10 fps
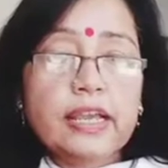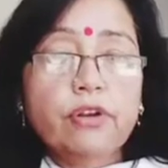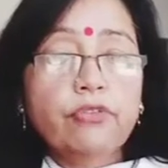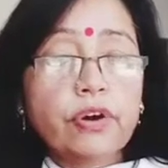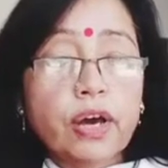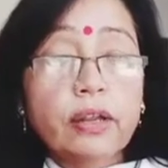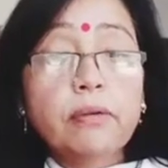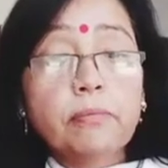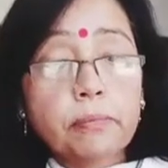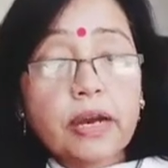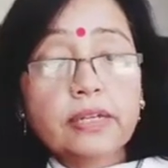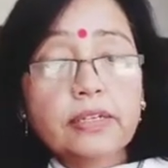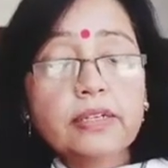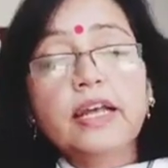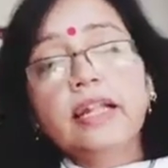of her, but
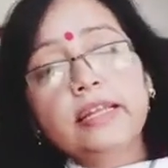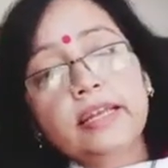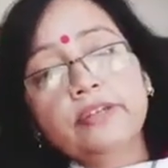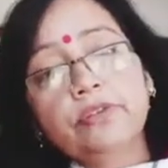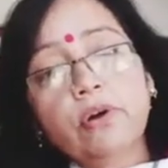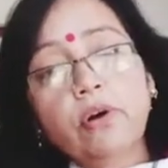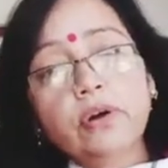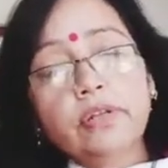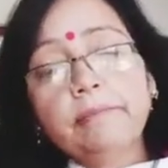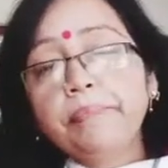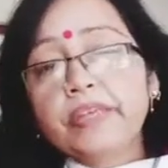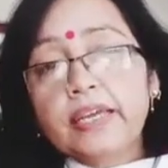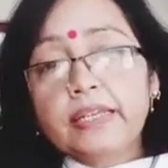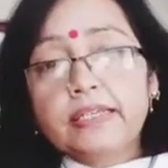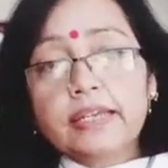later on
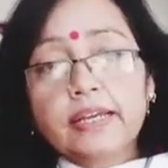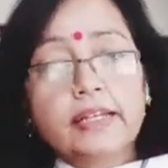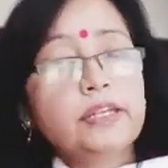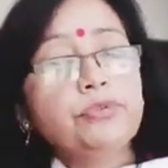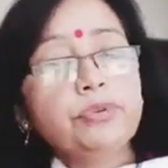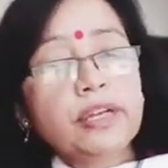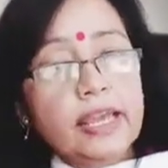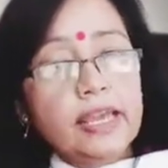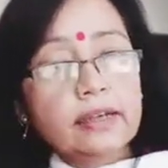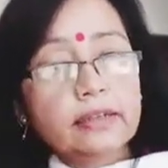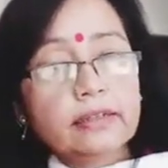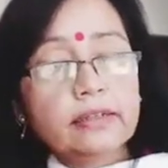he decided to take